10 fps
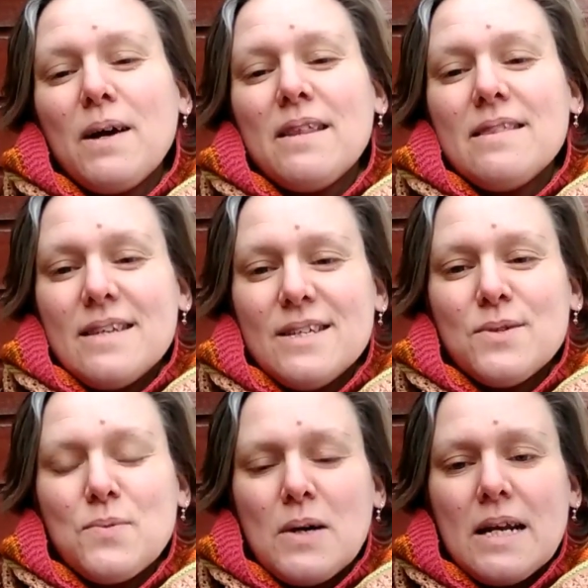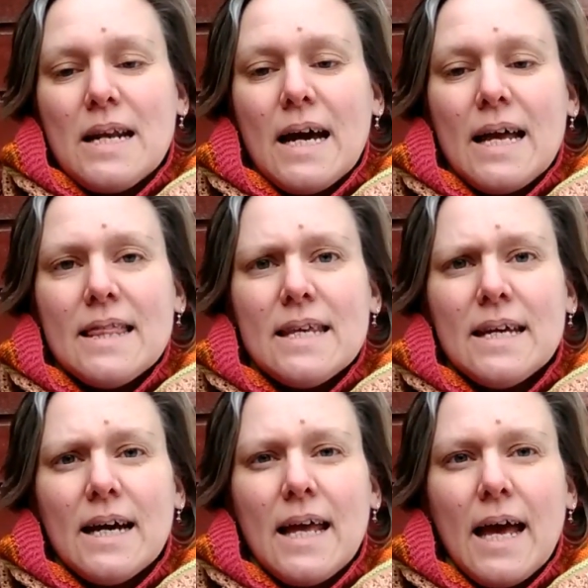But this one, I
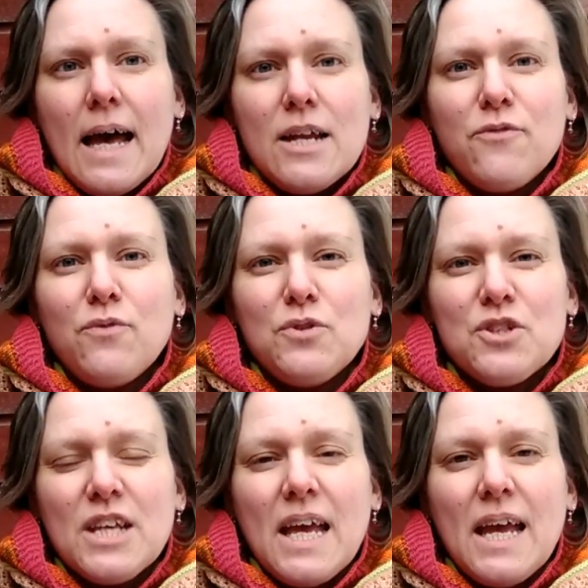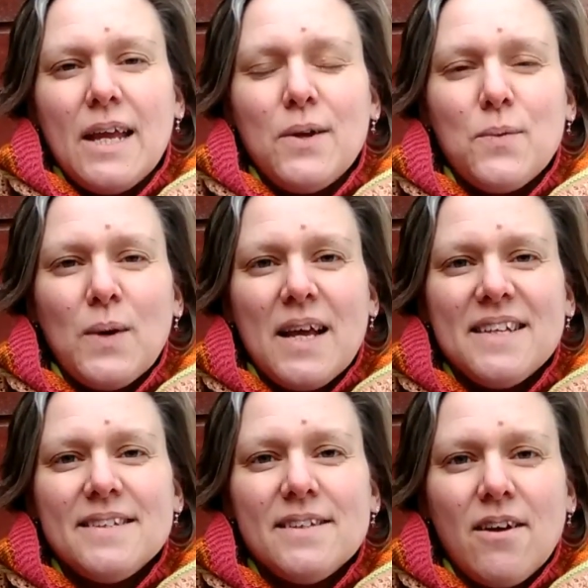think I had a full skein when I
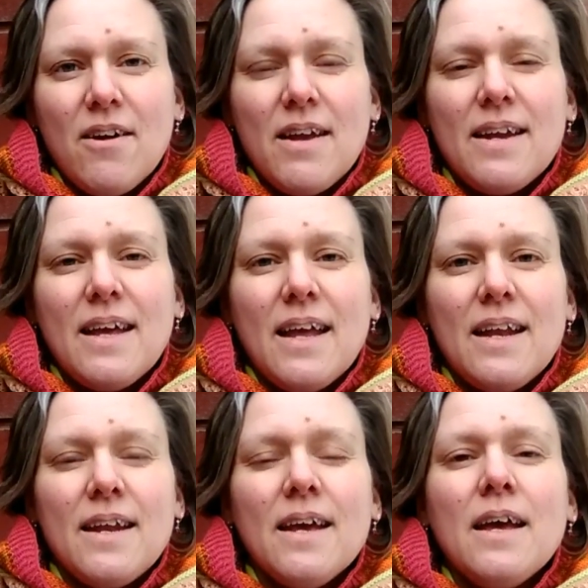started, and